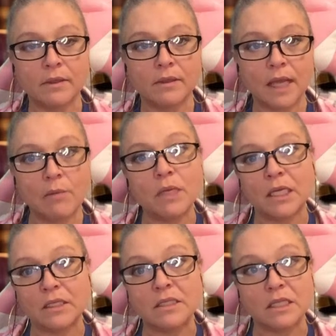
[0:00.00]
That
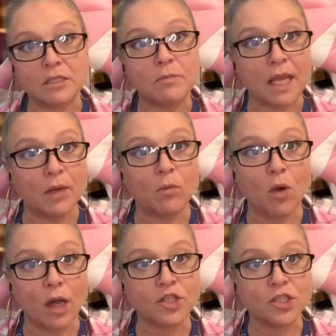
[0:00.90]
means this man
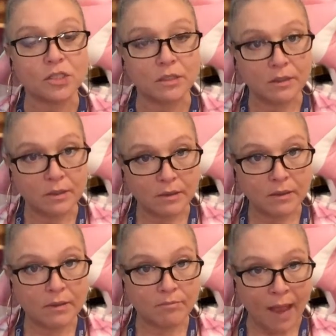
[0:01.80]
watched
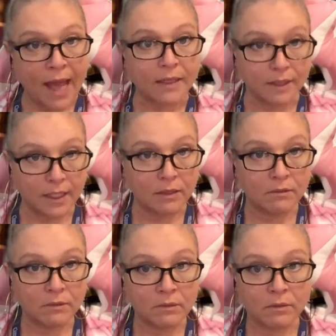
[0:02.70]
Madeline
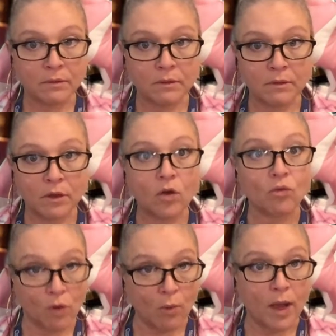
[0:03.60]

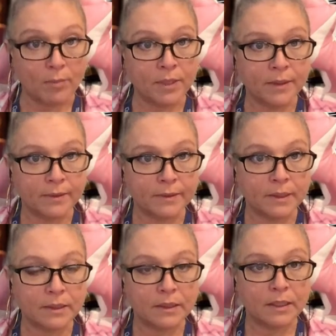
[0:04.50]
grow up,
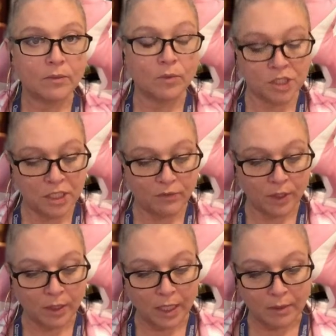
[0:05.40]
which
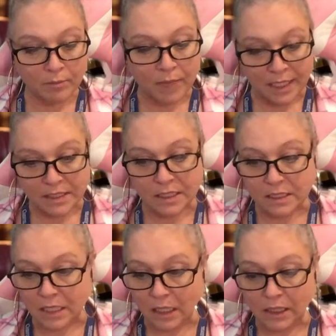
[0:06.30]
even makes this
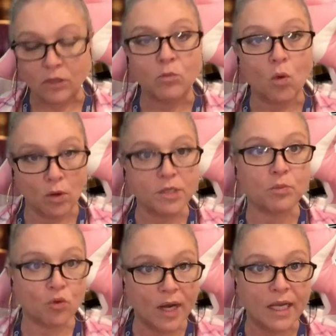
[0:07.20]
a little more
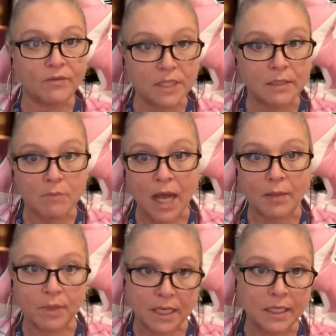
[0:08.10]
depraved, in my
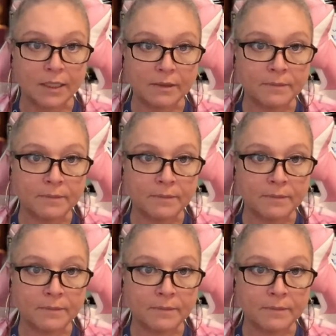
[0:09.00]
opinion.